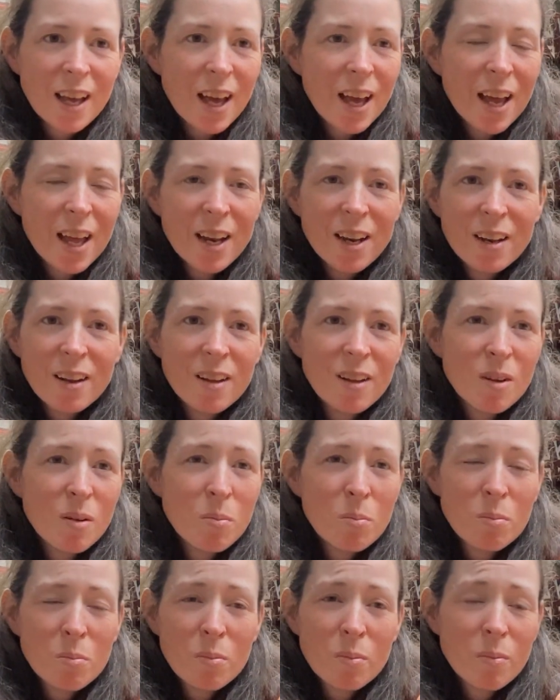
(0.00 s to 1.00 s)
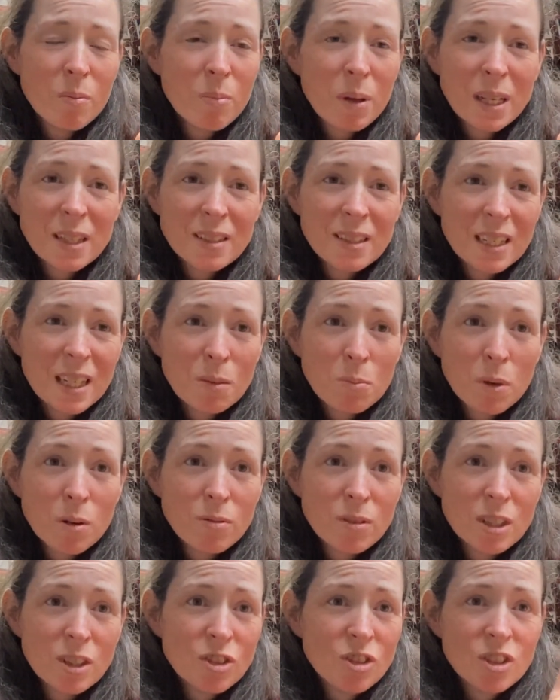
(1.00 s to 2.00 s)
and basically my
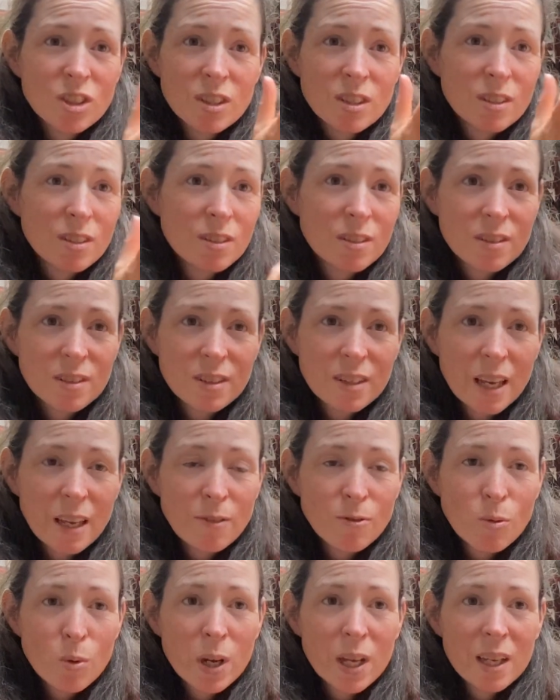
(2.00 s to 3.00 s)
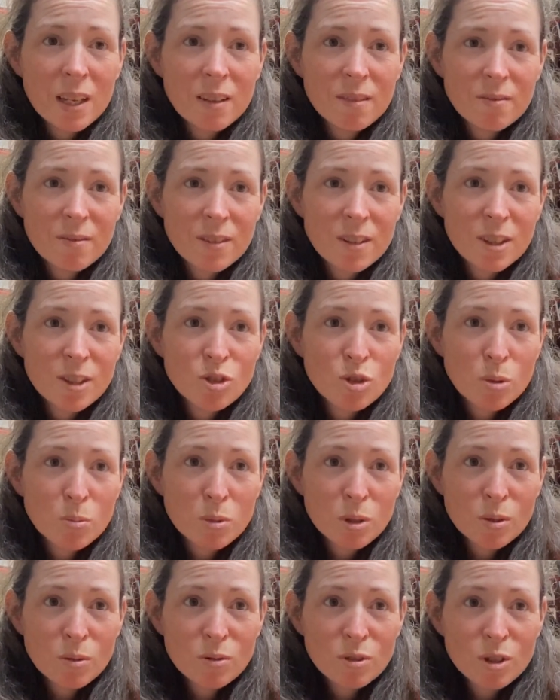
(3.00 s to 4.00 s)
wrist just gave way and I dropped
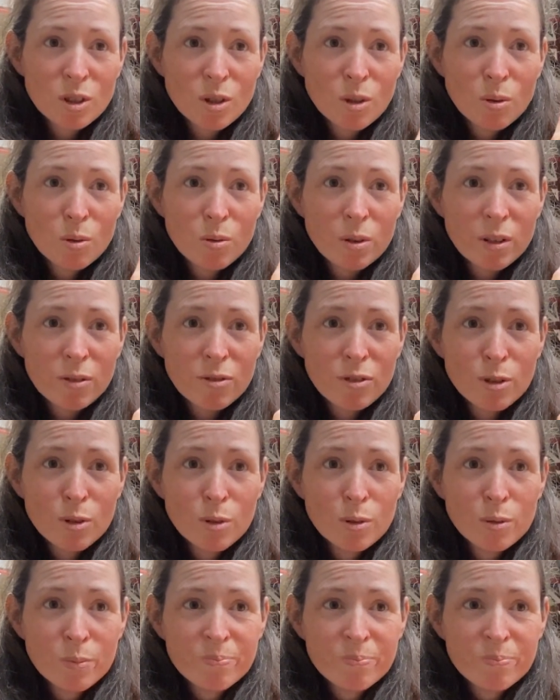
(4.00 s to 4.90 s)
it onto the concrete floor.